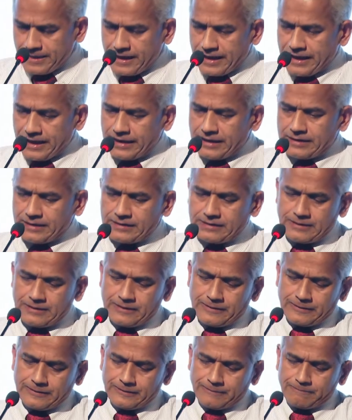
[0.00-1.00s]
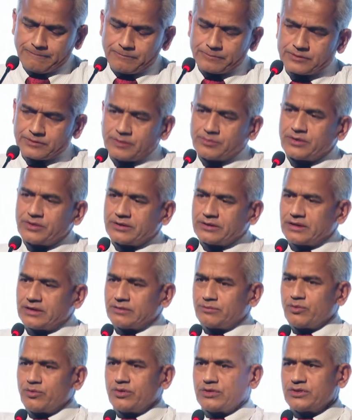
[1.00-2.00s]
And something
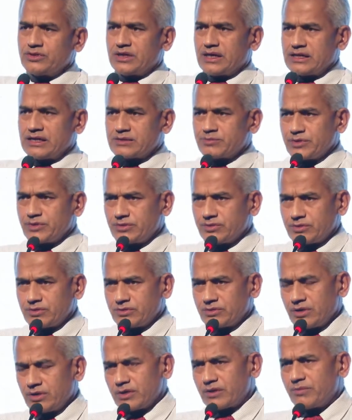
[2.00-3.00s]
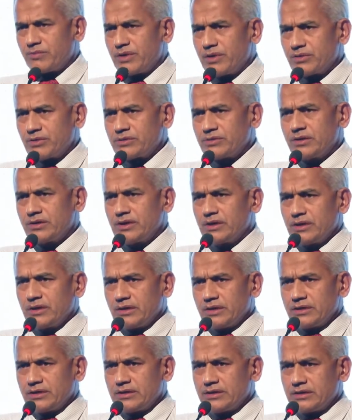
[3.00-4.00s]
that Mohanji asked me to talk about
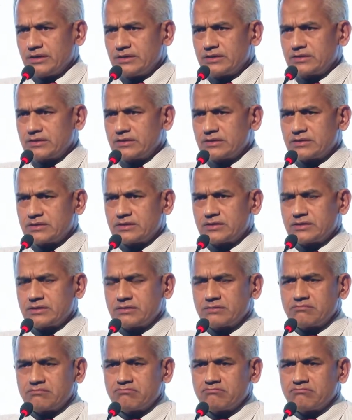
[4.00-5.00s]
is